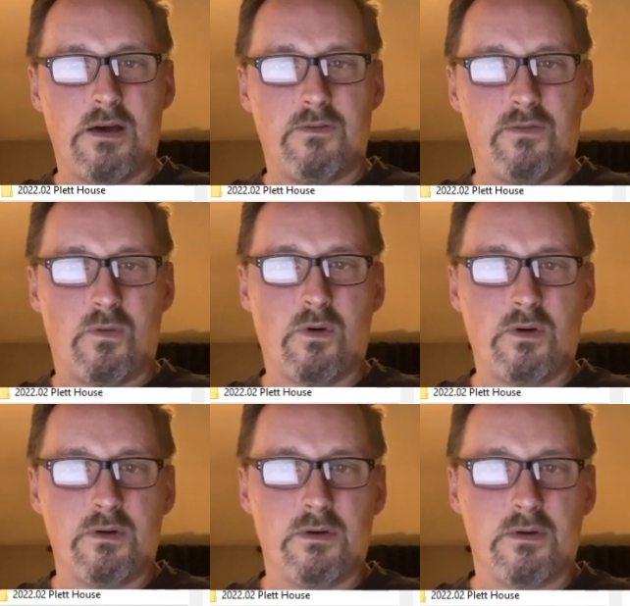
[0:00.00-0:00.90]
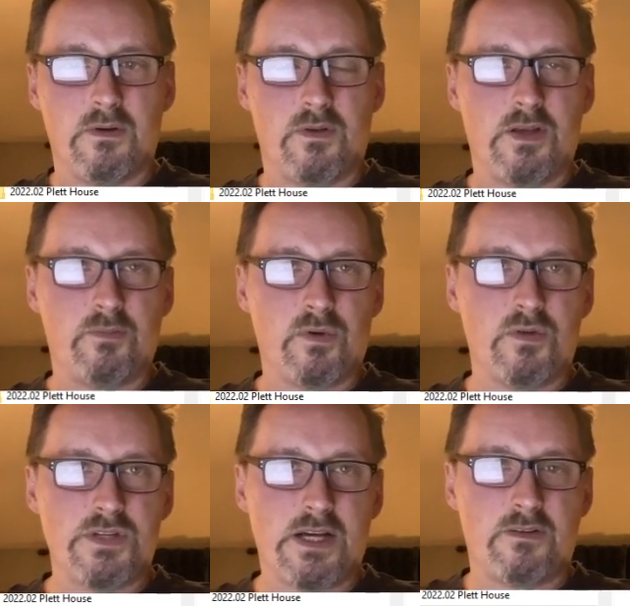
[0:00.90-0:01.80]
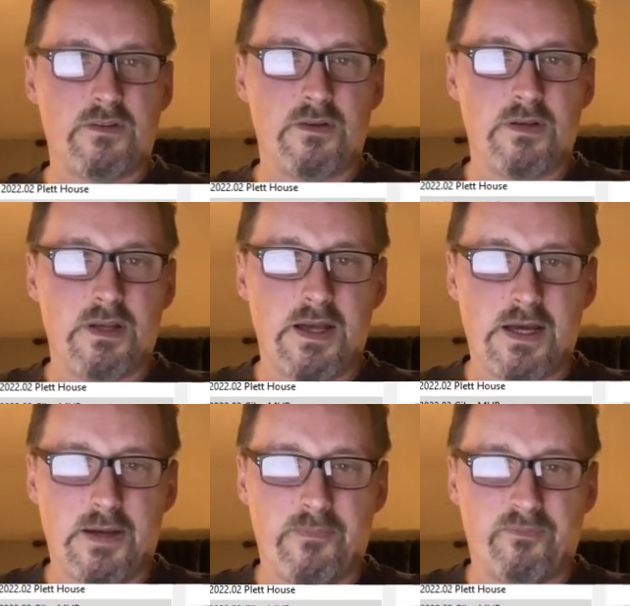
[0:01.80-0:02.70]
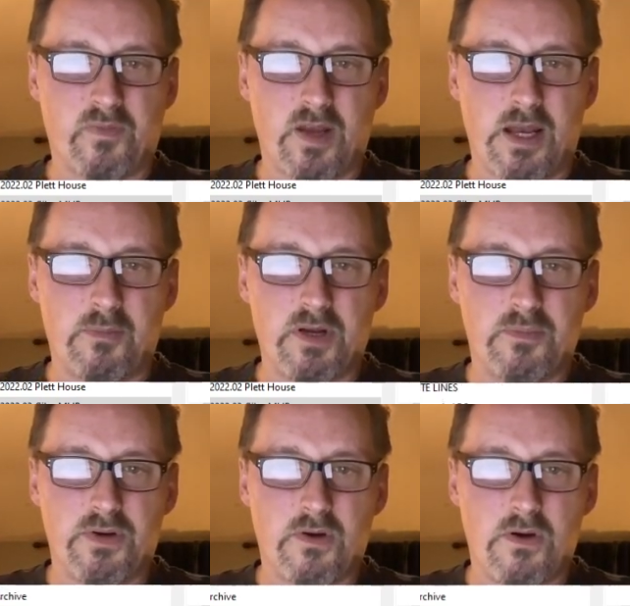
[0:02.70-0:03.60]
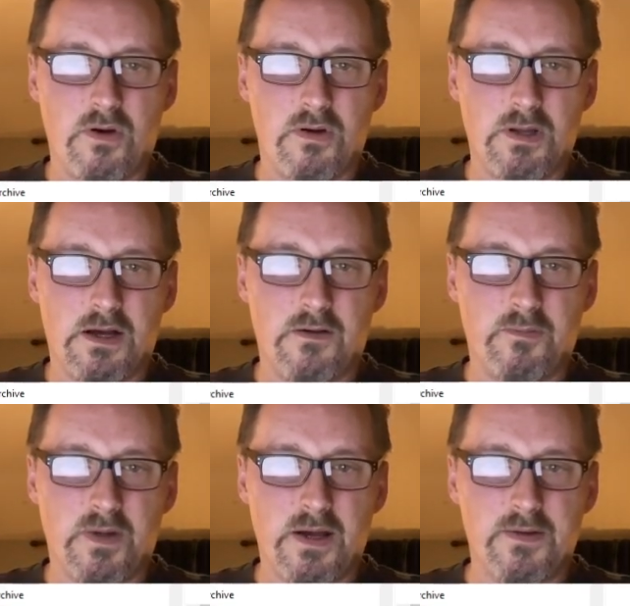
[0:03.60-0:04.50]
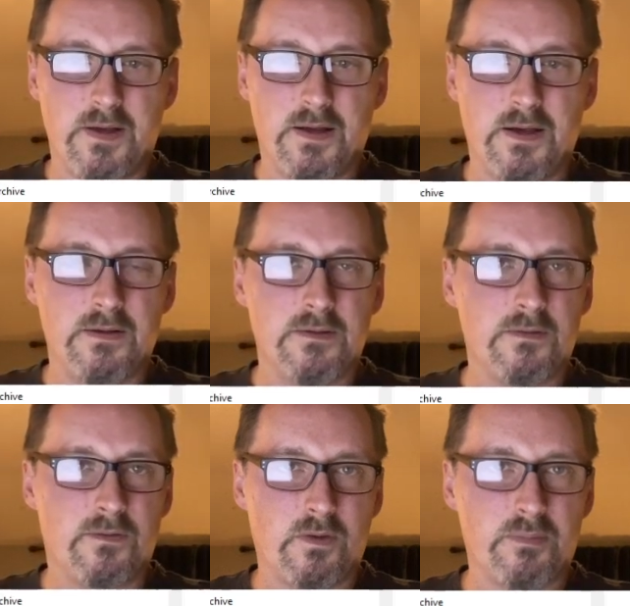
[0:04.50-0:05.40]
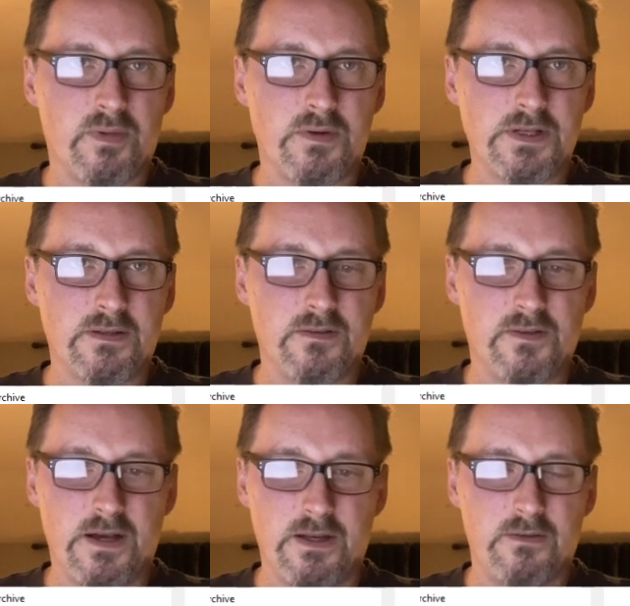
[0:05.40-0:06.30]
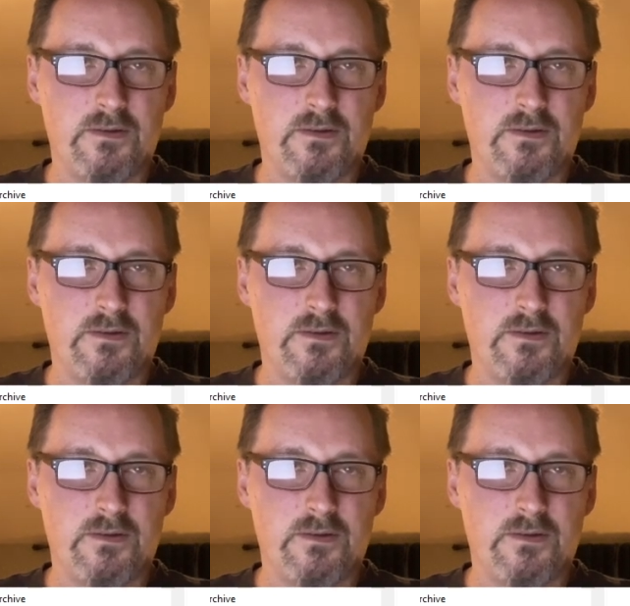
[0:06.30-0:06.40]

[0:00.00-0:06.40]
for this project, and I'm going to put all of my data for the project inside it.